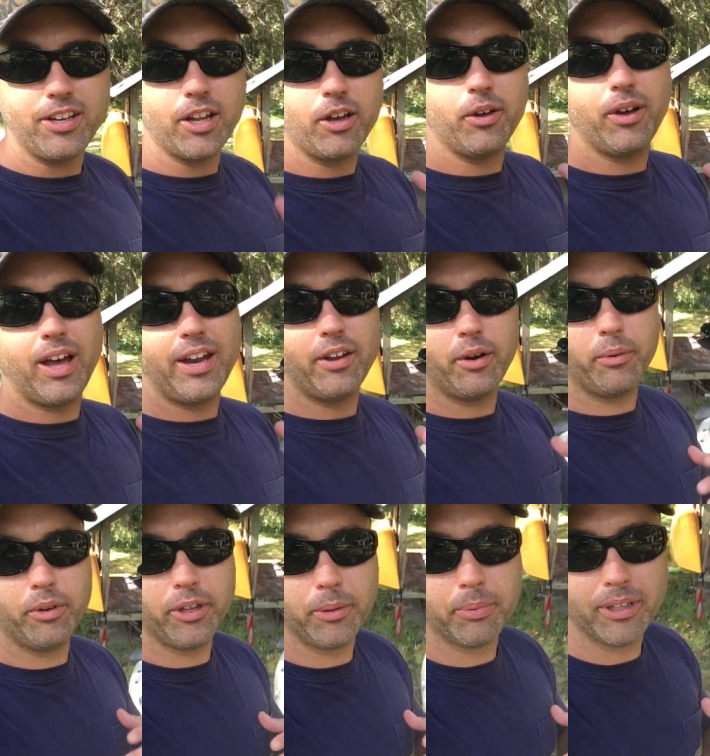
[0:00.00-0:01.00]
You know, I don't
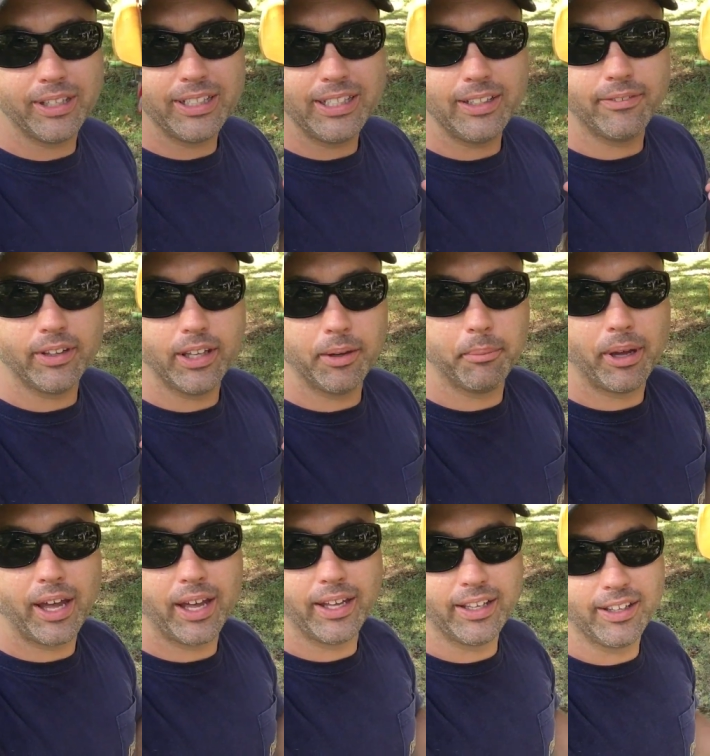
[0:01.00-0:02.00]
really believe in
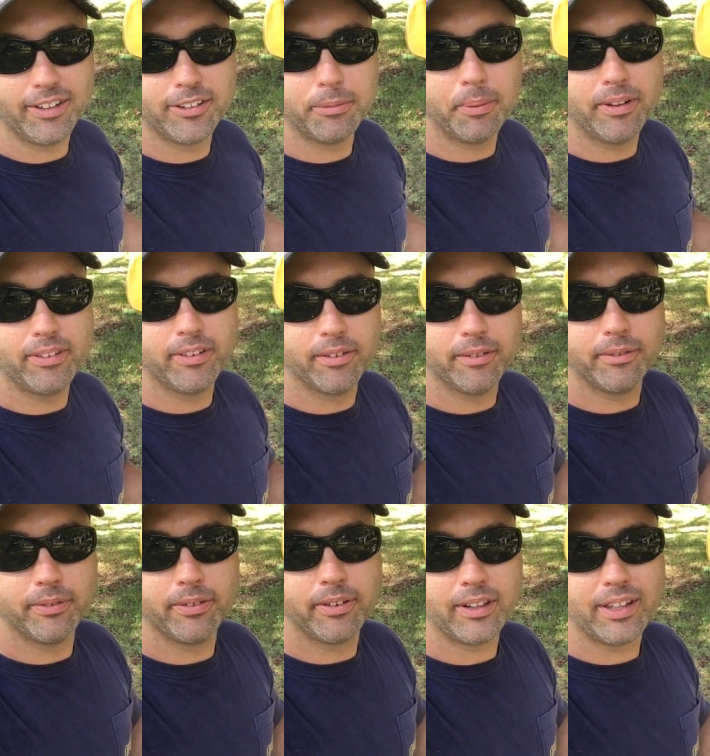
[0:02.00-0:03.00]
buying
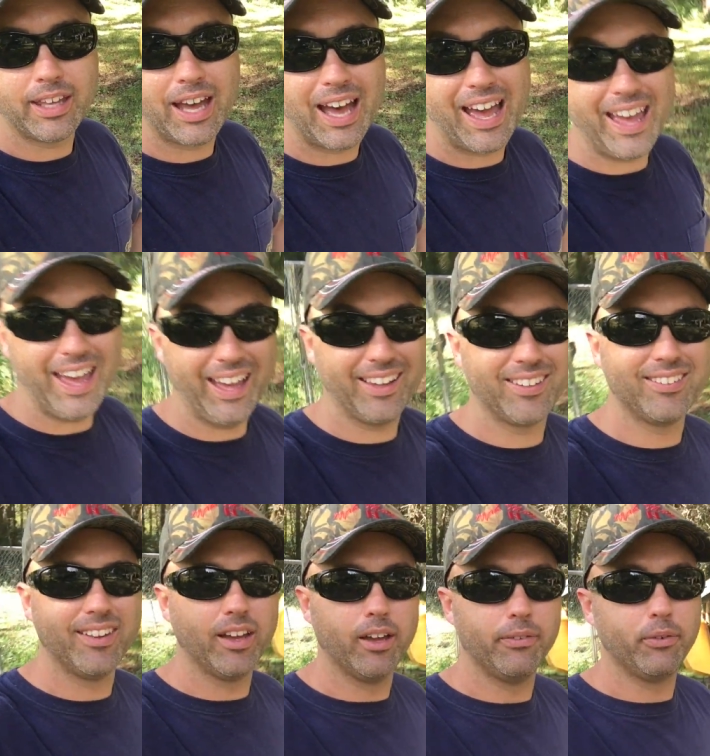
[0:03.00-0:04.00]
expensive kayak
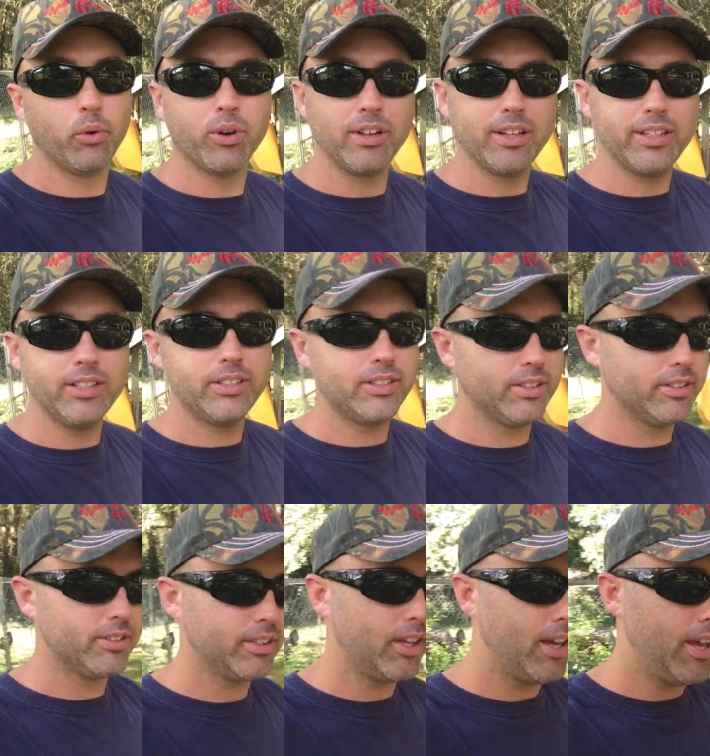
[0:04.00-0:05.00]
stuff or
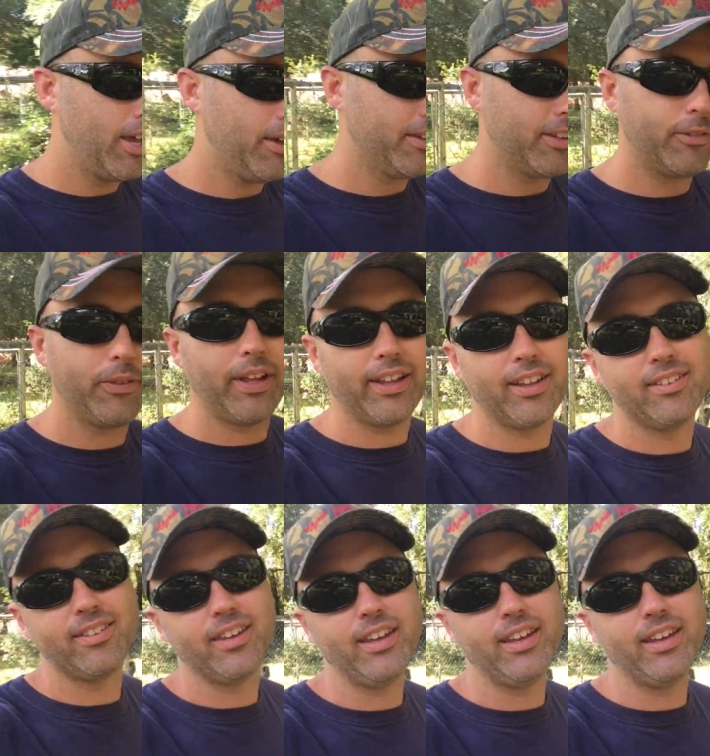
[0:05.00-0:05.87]
leashes. I just feel like it's